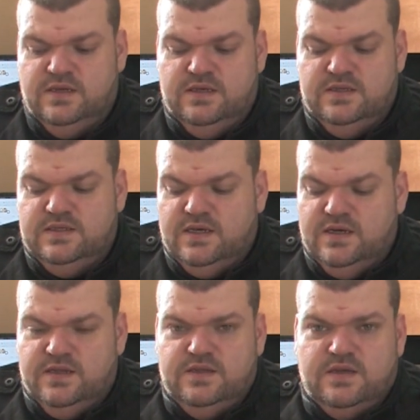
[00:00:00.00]

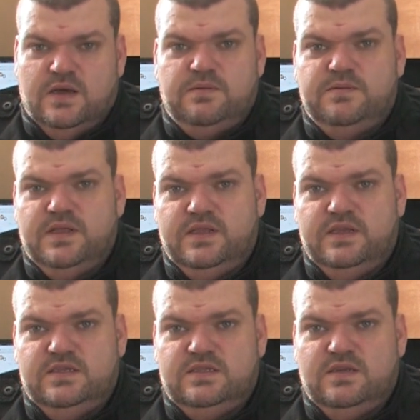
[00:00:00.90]
inside
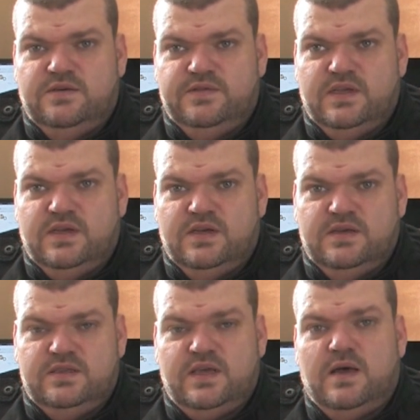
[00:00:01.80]
capabilities of the
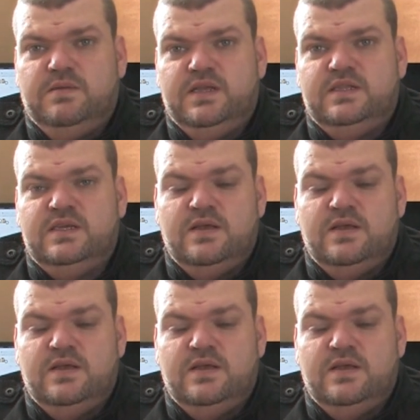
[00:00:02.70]
tablet,